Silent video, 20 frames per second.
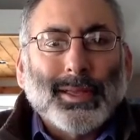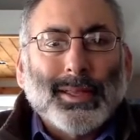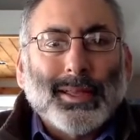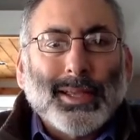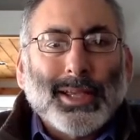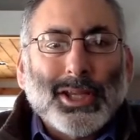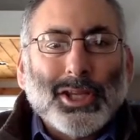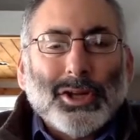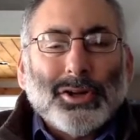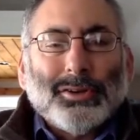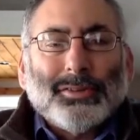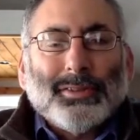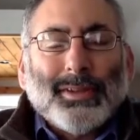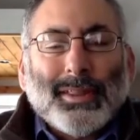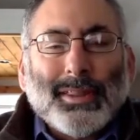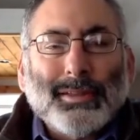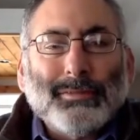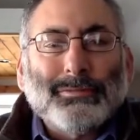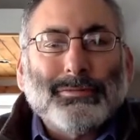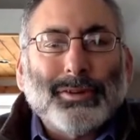You notice
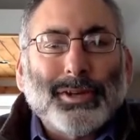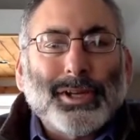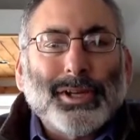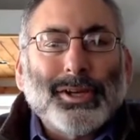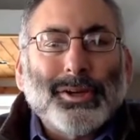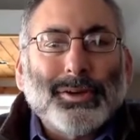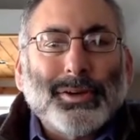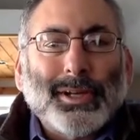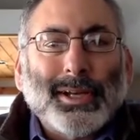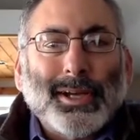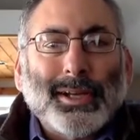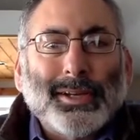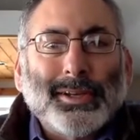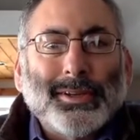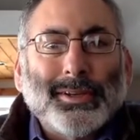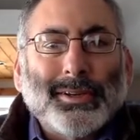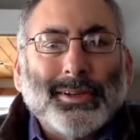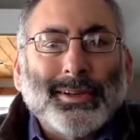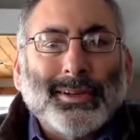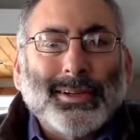anything funny going on
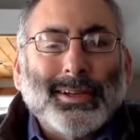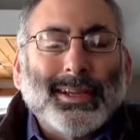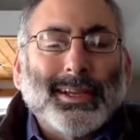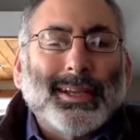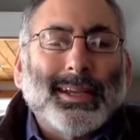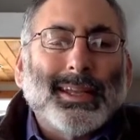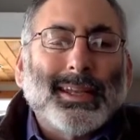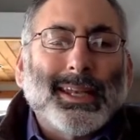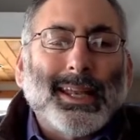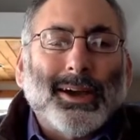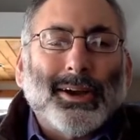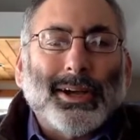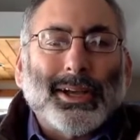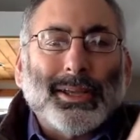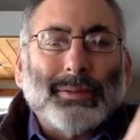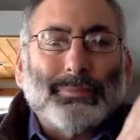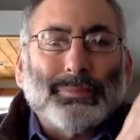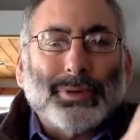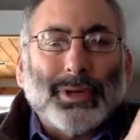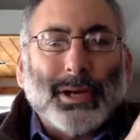here? Now I
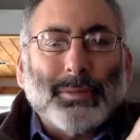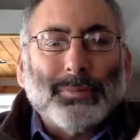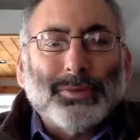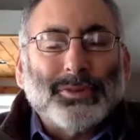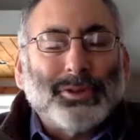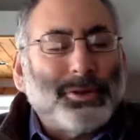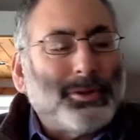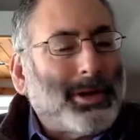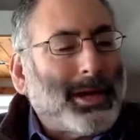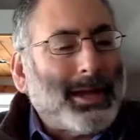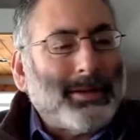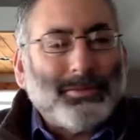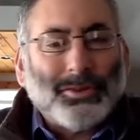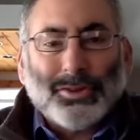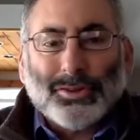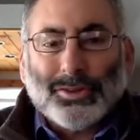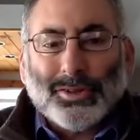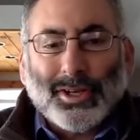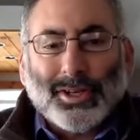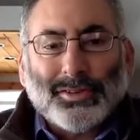can promise you I
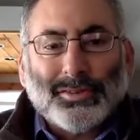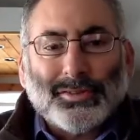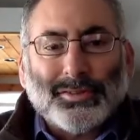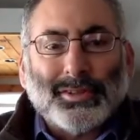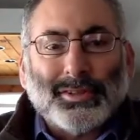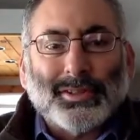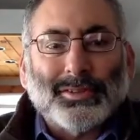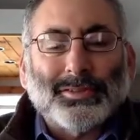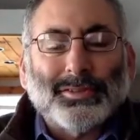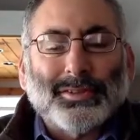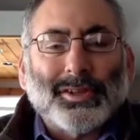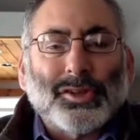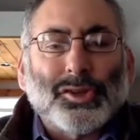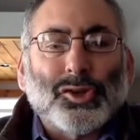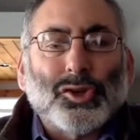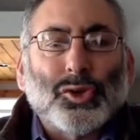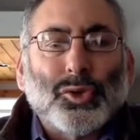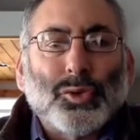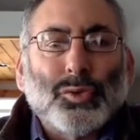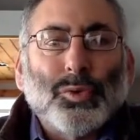haven't touched this in
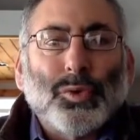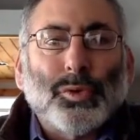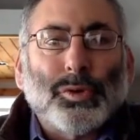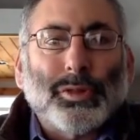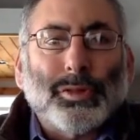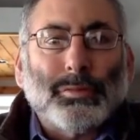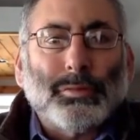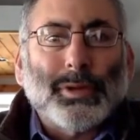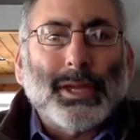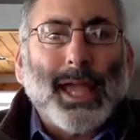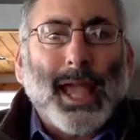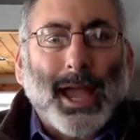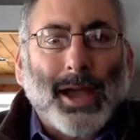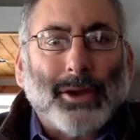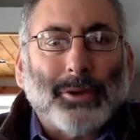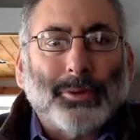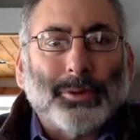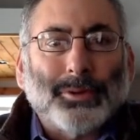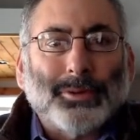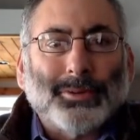2 or 3
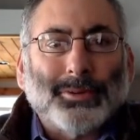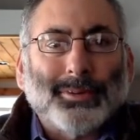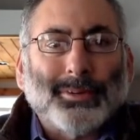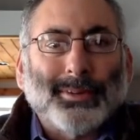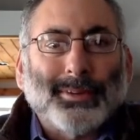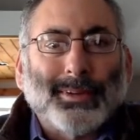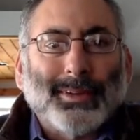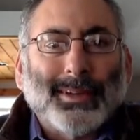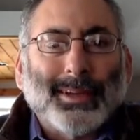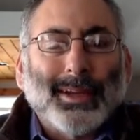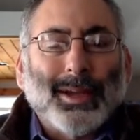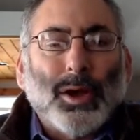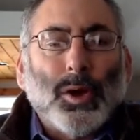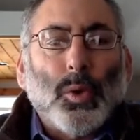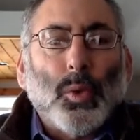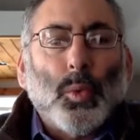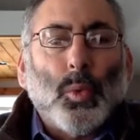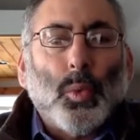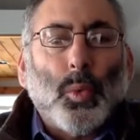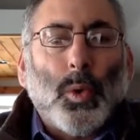hours.
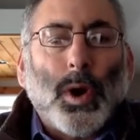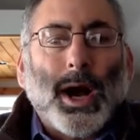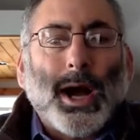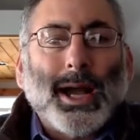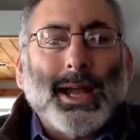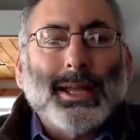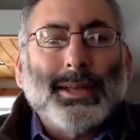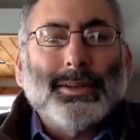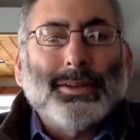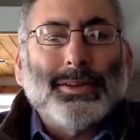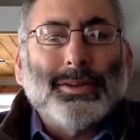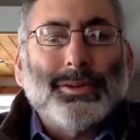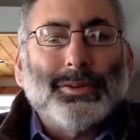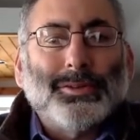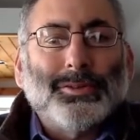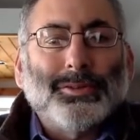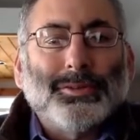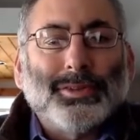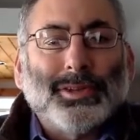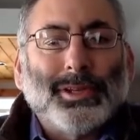Why do you
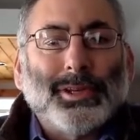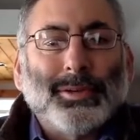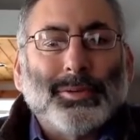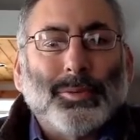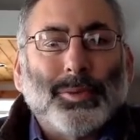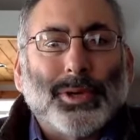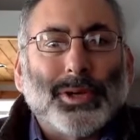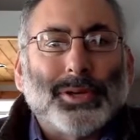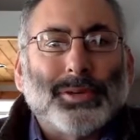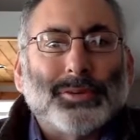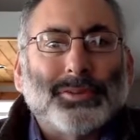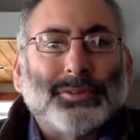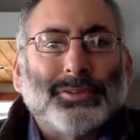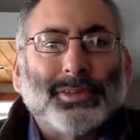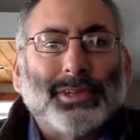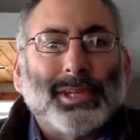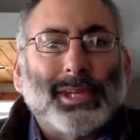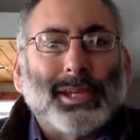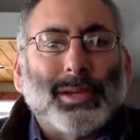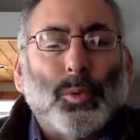see what you
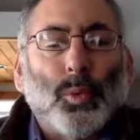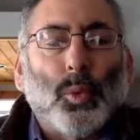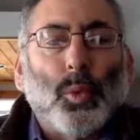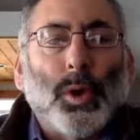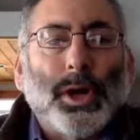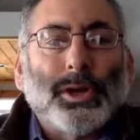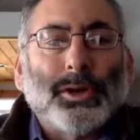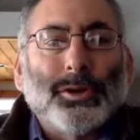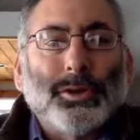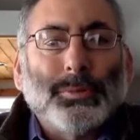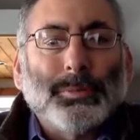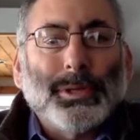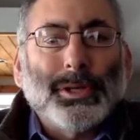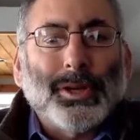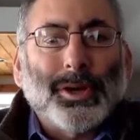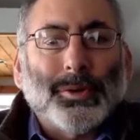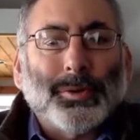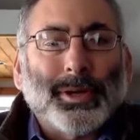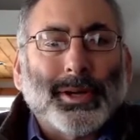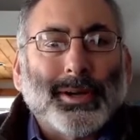see? What could be
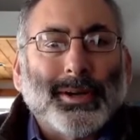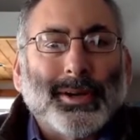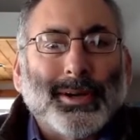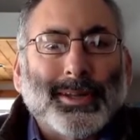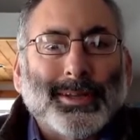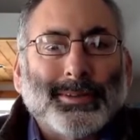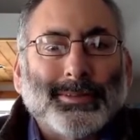going on?